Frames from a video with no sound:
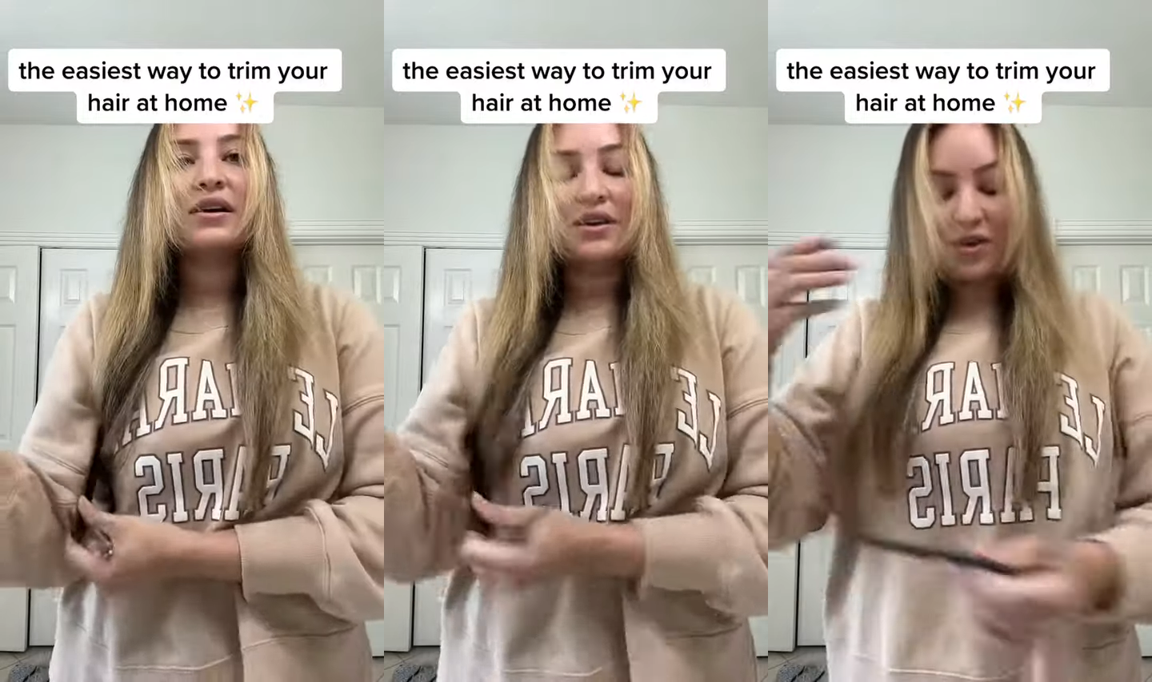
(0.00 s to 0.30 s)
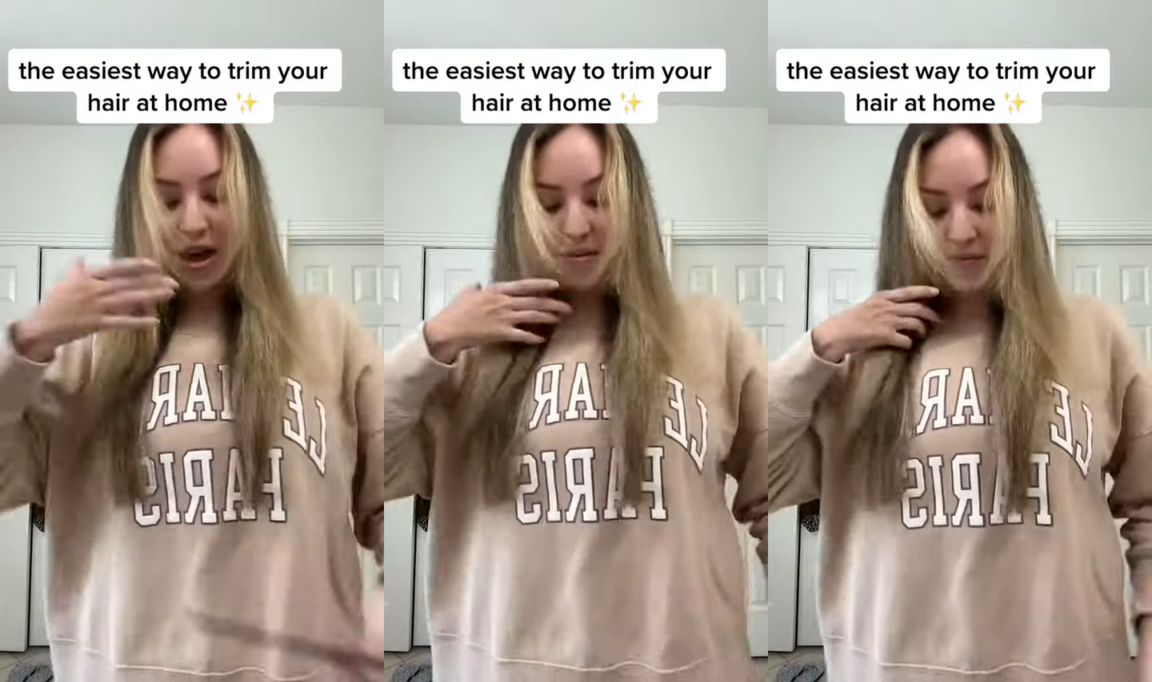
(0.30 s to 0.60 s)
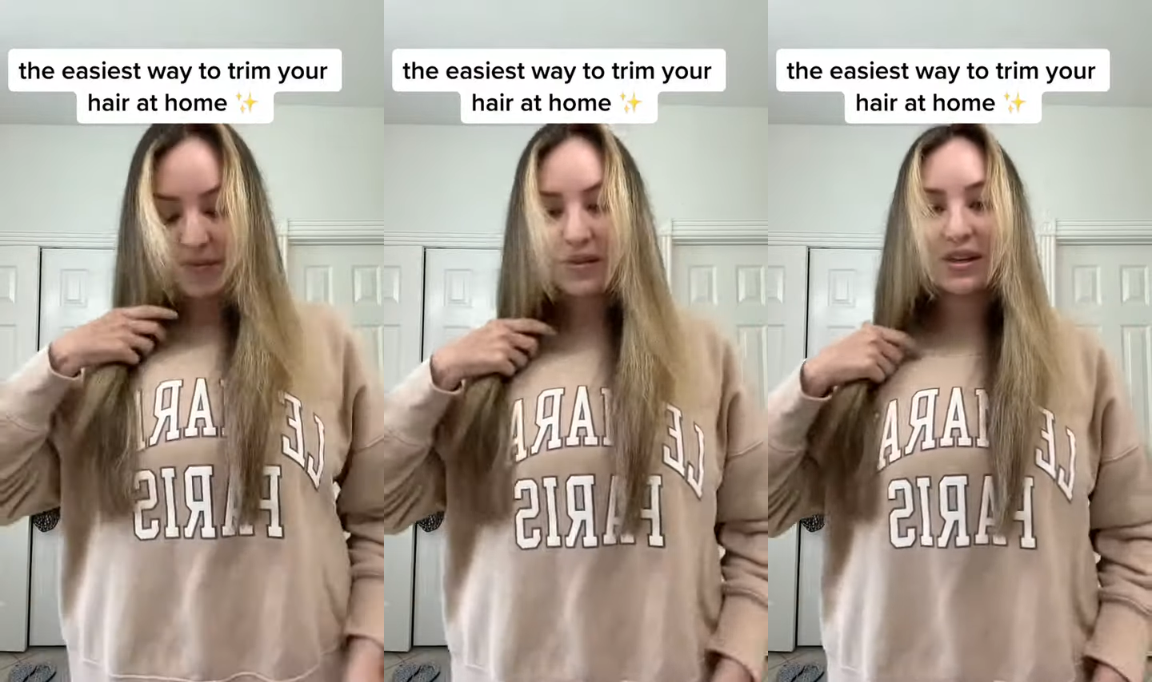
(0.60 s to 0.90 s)

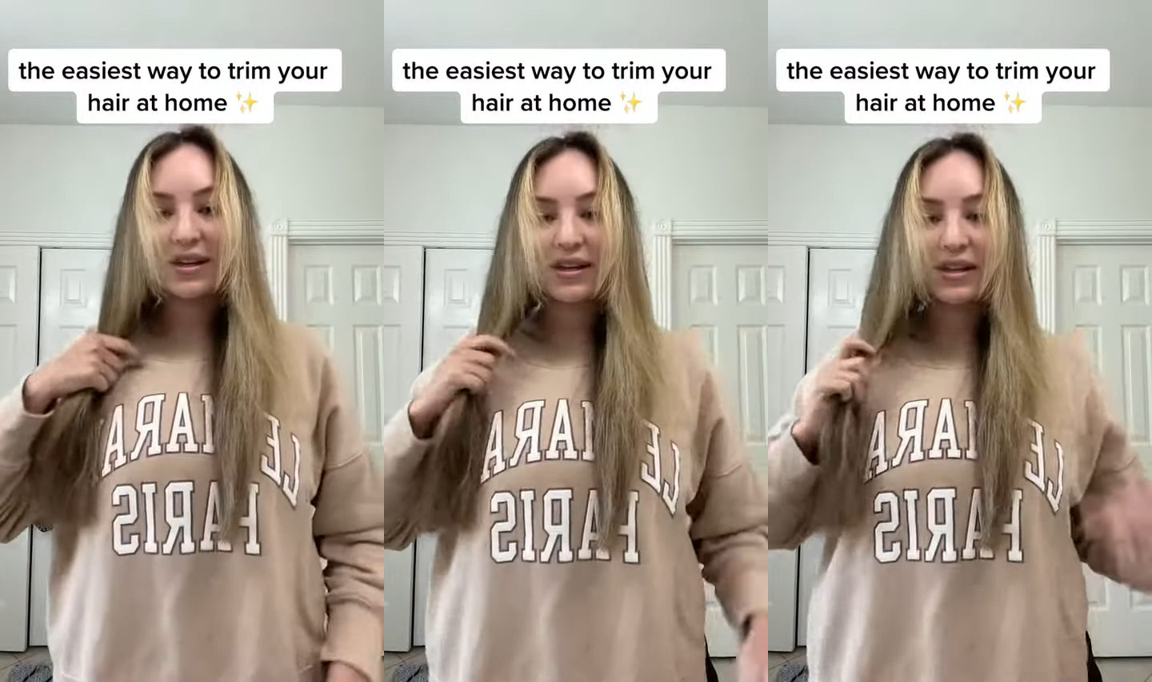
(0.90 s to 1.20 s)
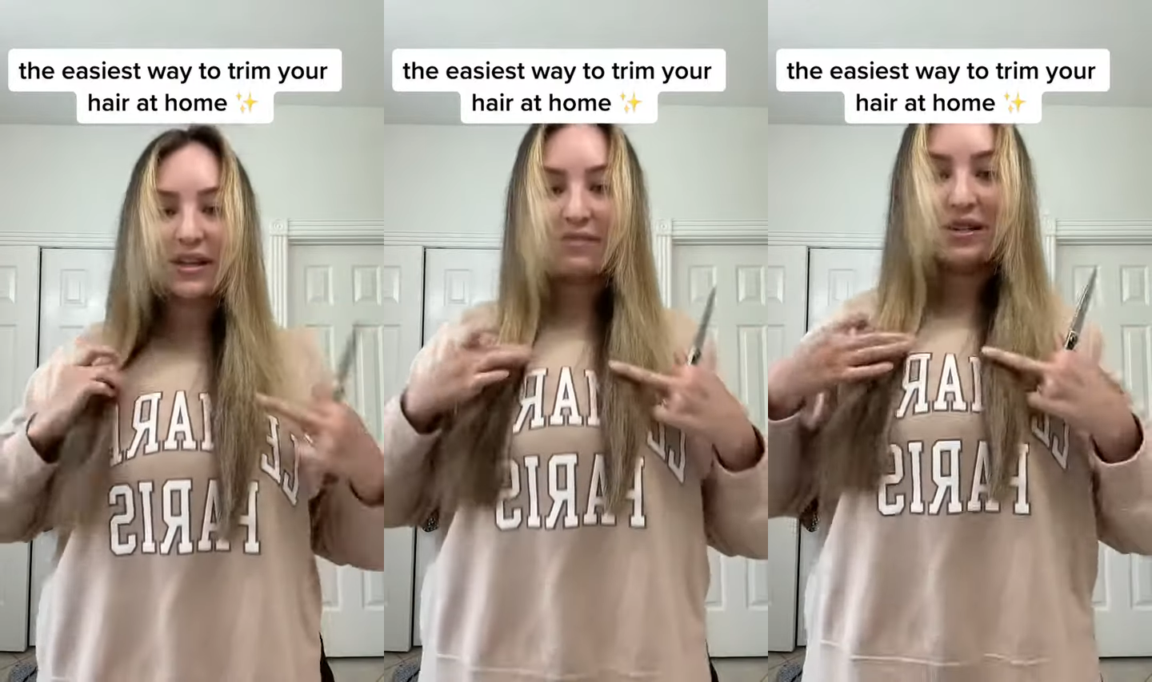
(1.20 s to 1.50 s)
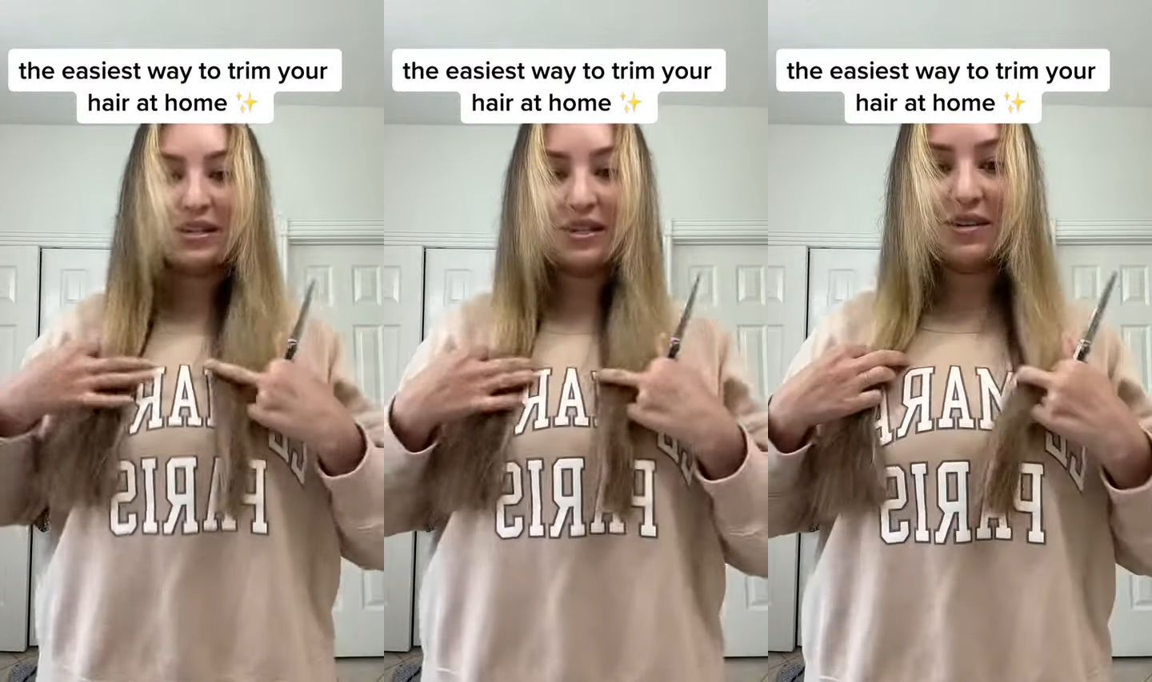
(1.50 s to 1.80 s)
Okay, then we're
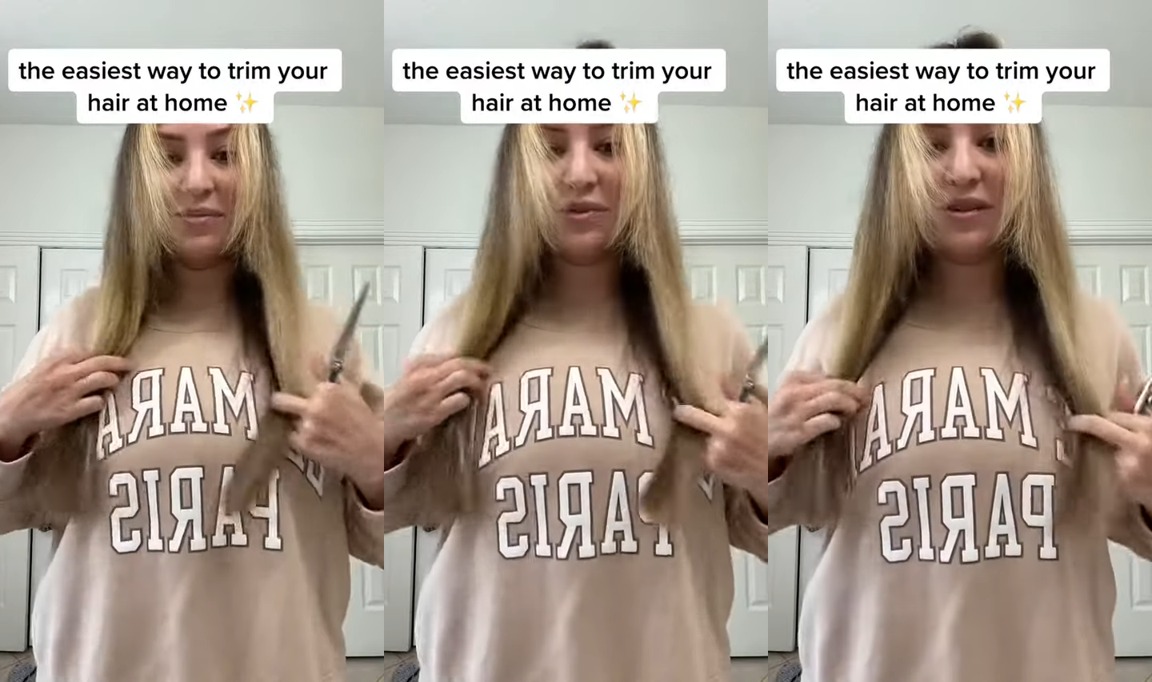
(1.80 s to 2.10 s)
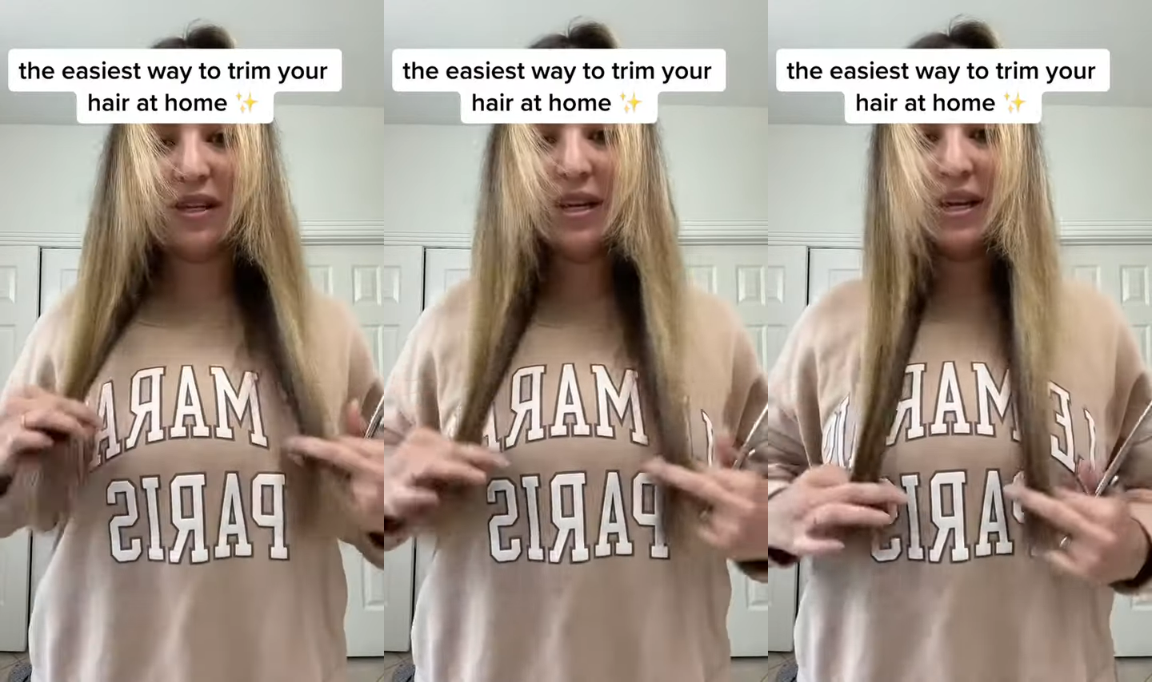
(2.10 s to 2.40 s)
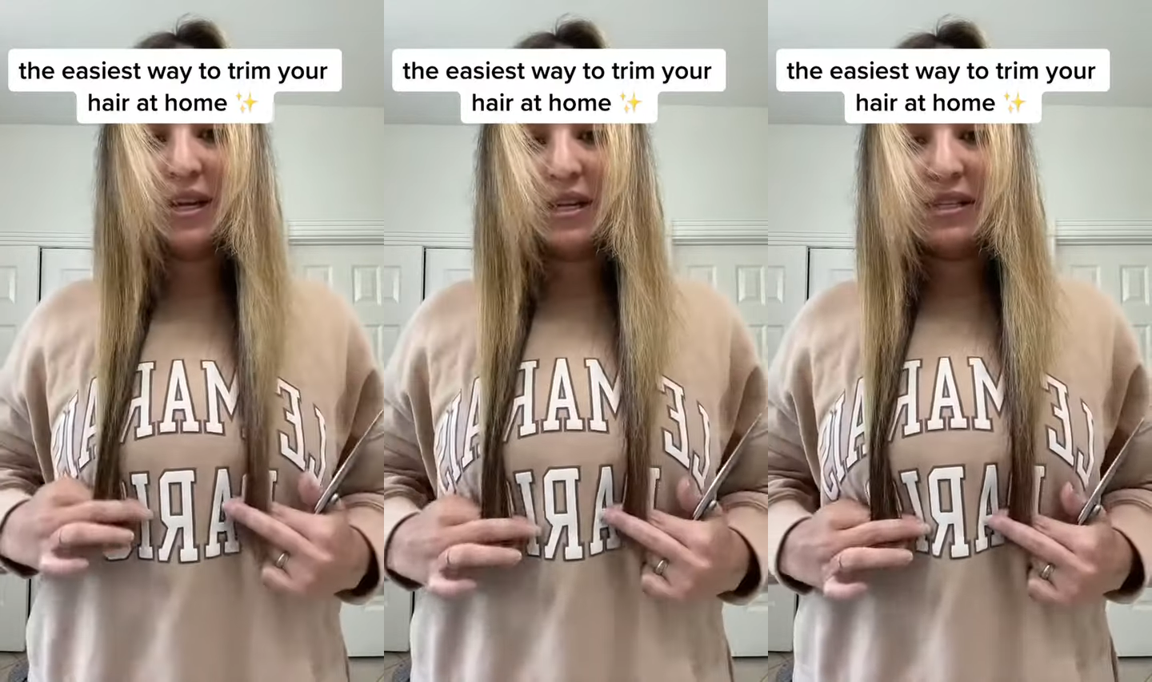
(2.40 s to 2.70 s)
just gonna pull
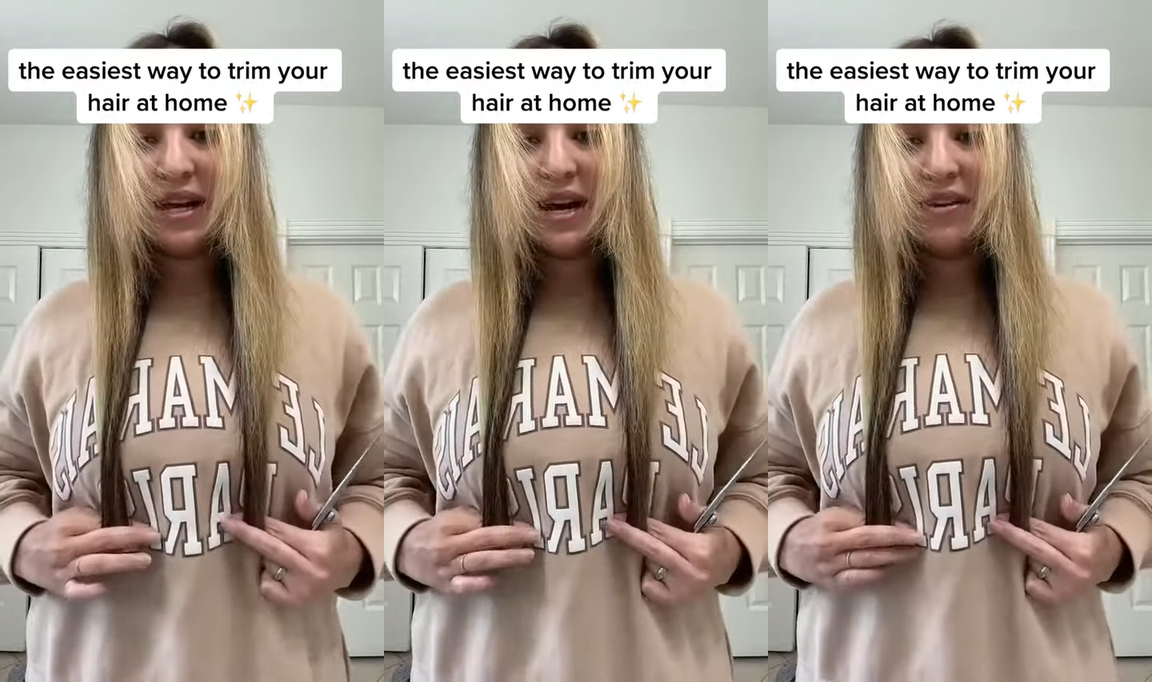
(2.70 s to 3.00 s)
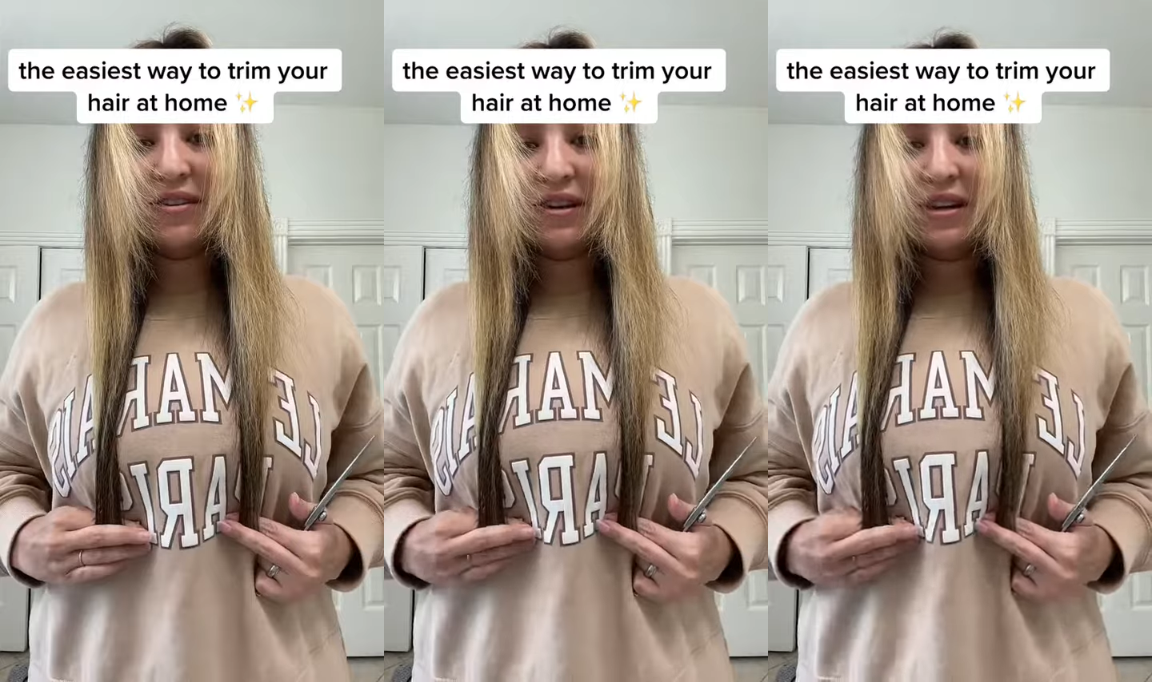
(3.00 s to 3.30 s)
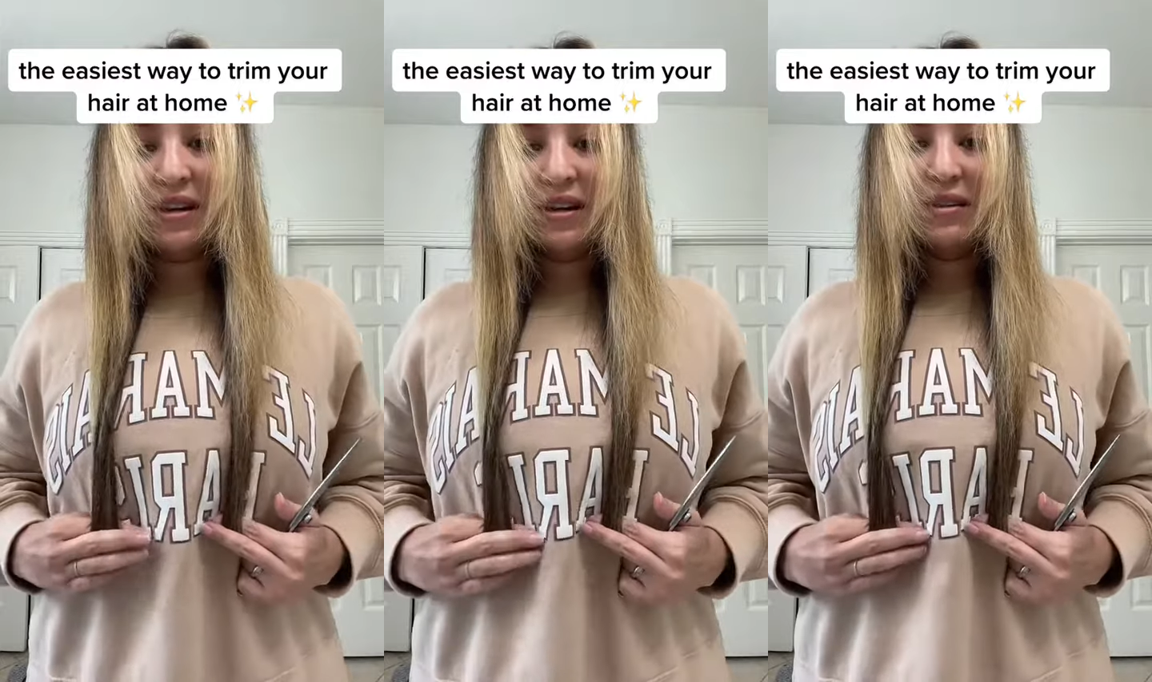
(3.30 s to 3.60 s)
down,